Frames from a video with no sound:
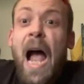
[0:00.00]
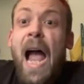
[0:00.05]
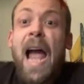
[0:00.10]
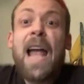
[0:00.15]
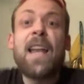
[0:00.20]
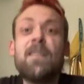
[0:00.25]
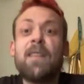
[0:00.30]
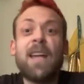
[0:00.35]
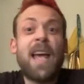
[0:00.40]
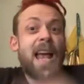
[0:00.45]

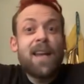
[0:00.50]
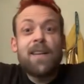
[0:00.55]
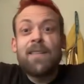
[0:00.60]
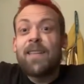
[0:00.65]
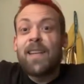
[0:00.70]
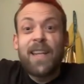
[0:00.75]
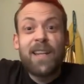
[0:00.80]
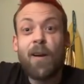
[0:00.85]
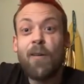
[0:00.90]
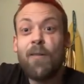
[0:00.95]

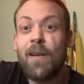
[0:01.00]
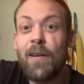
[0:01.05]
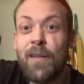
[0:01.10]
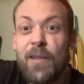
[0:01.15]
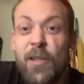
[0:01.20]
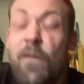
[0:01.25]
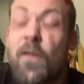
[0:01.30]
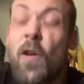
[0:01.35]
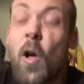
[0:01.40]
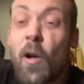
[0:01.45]
and, you know,
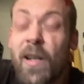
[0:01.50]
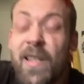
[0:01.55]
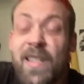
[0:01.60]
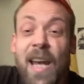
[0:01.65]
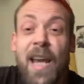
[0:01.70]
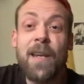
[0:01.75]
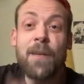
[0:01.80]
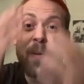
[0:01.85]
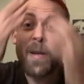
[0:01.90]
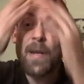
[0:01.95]
you've got to
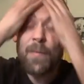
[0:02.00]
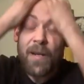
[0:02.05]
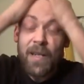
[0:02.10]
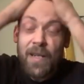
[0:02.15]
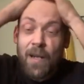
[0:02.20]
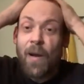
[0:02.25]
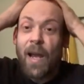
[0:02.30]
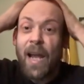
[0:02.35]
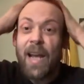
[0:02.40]
take people, you know,